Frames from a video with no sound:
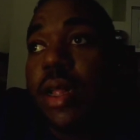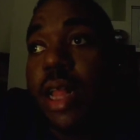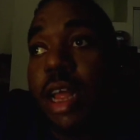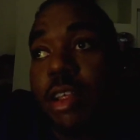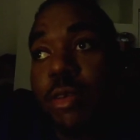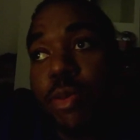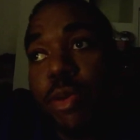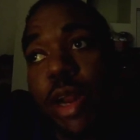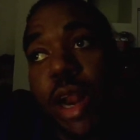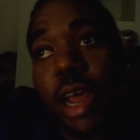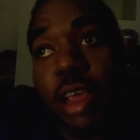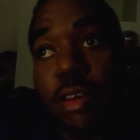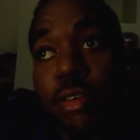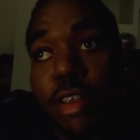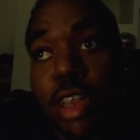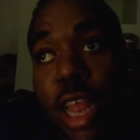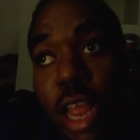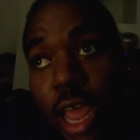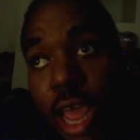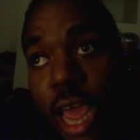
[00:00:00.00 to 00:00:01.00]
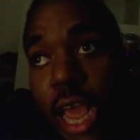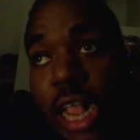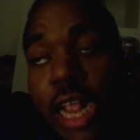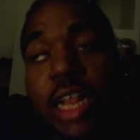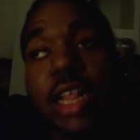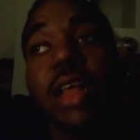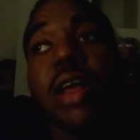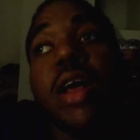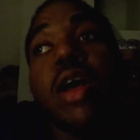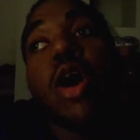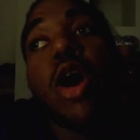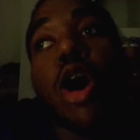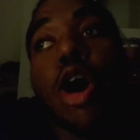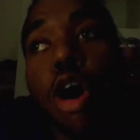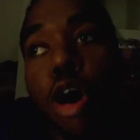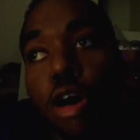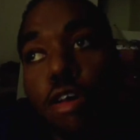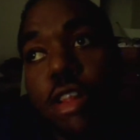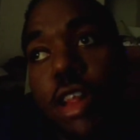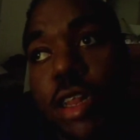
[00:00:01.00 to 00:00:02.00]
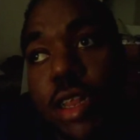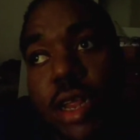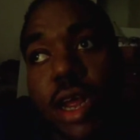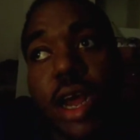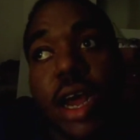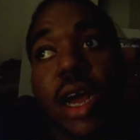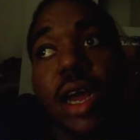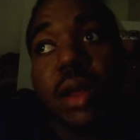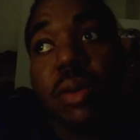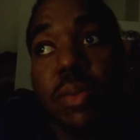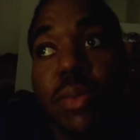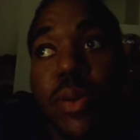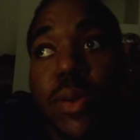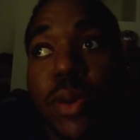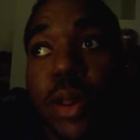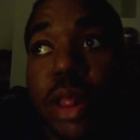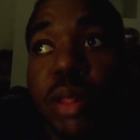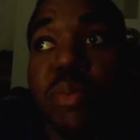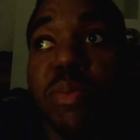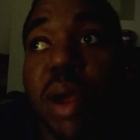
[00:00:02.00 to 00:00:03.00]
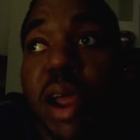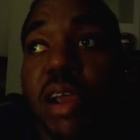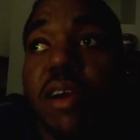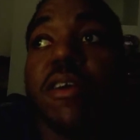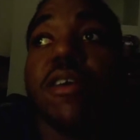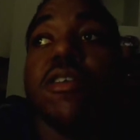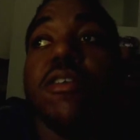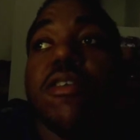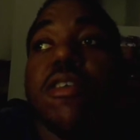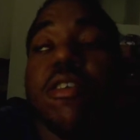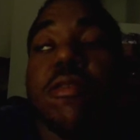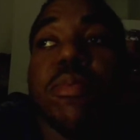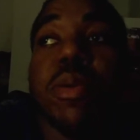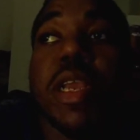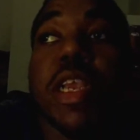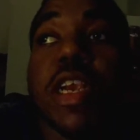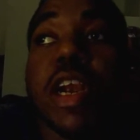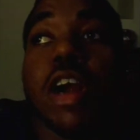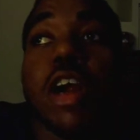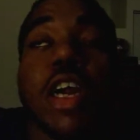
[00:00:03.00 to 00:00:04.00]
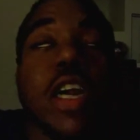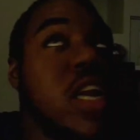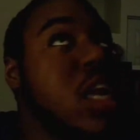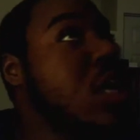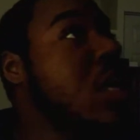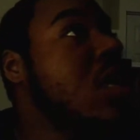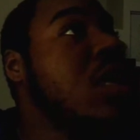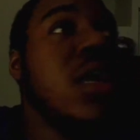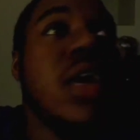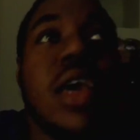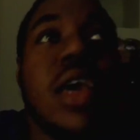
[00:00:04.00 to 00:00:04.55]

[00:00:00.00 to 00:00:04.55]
That's what I used to hate all the time with micro USB charging.